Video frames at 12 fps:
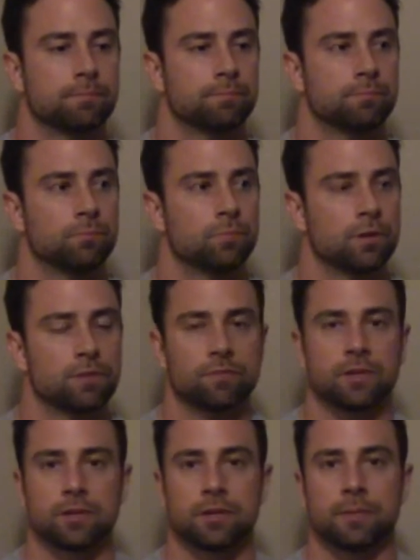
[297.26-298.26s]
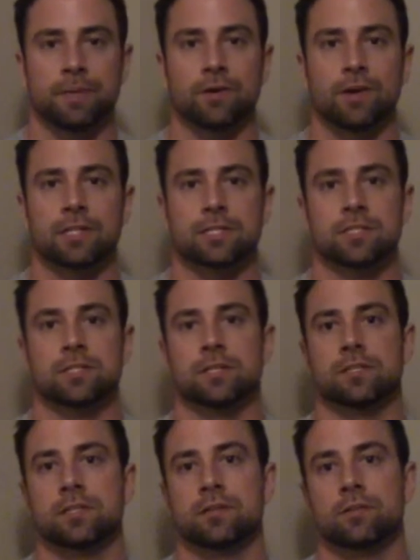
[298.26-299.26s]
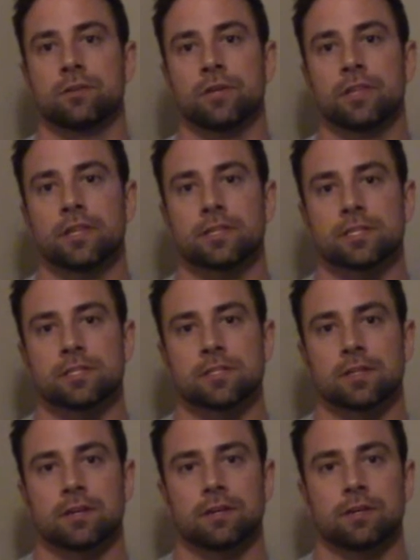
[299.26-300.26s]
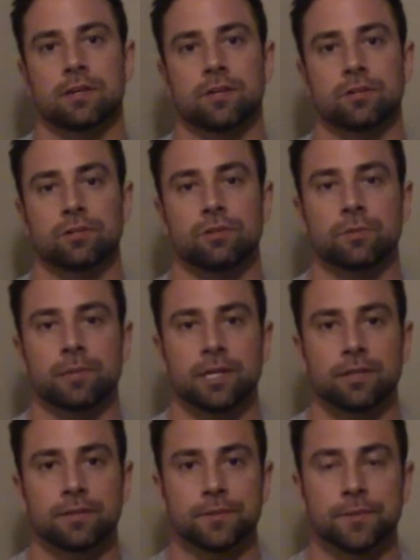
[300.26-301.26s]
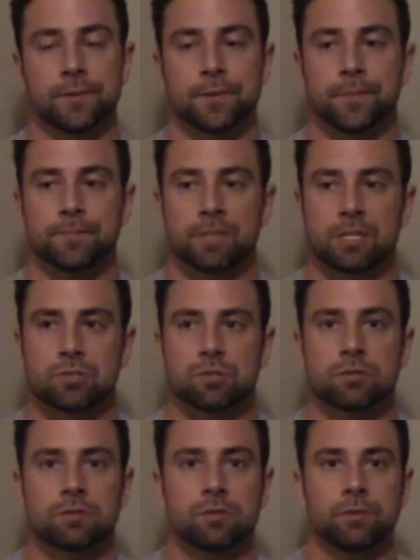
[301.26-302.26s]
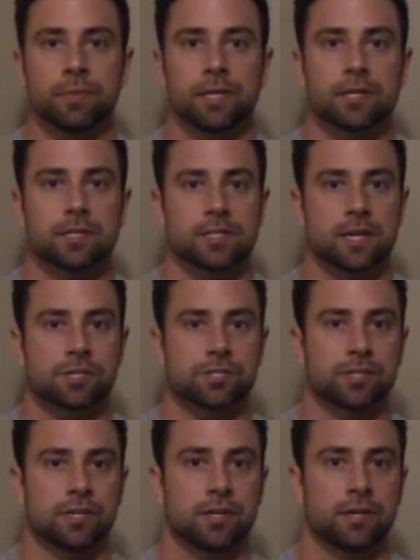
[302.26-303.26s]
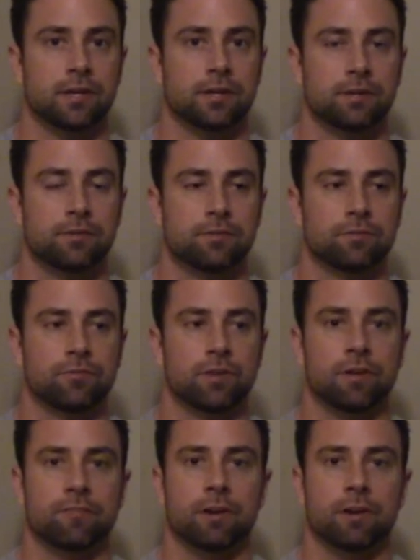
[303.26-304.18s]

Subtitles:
One of the amino acids that's included in this is the L-glutamine. So L-glutamine is actually very, very